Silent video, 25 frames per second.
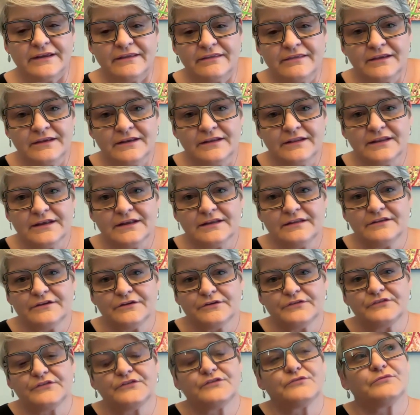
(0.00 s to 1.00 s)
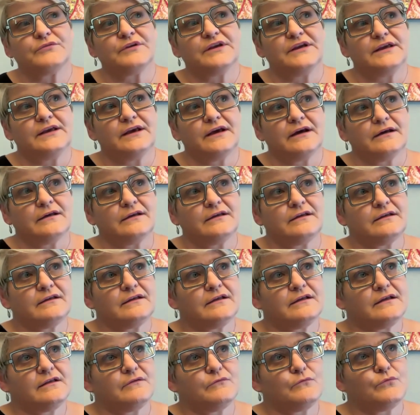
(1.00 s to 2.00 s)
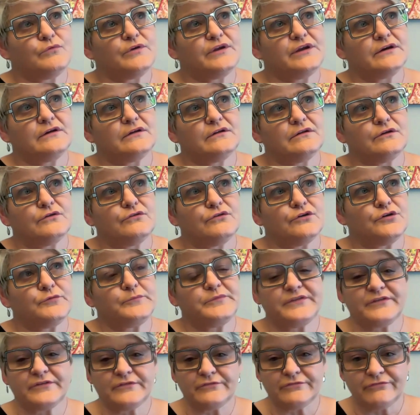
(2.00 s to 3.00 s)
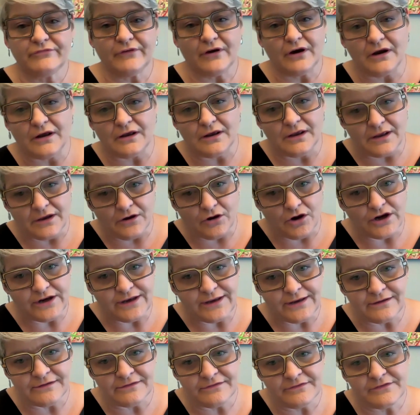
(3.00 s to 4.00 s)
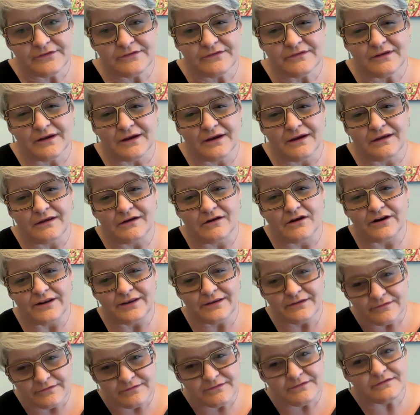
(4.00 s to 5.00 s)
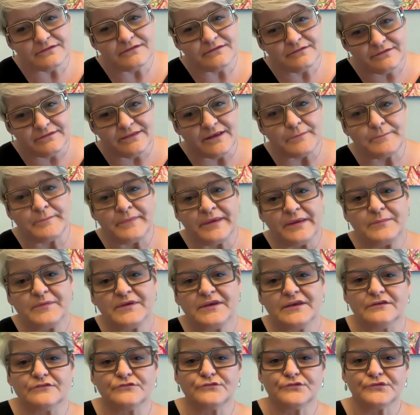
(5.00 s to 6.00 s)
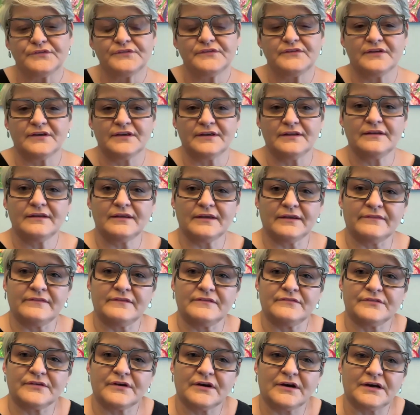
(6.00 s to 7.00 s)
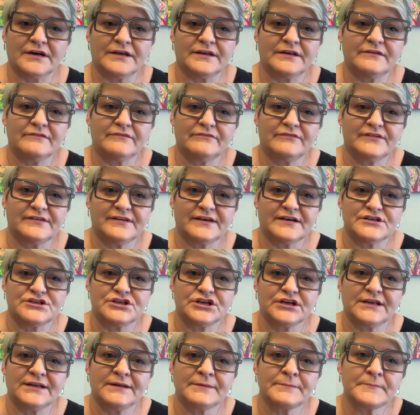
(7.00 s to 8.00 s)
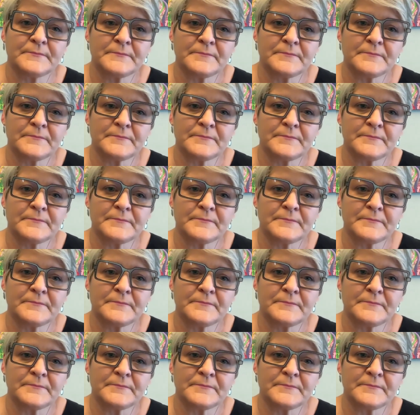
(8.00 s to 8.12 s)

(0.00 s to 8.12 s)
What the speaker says: think that there's 3 real groups of audiences that may be interested in this kind of session.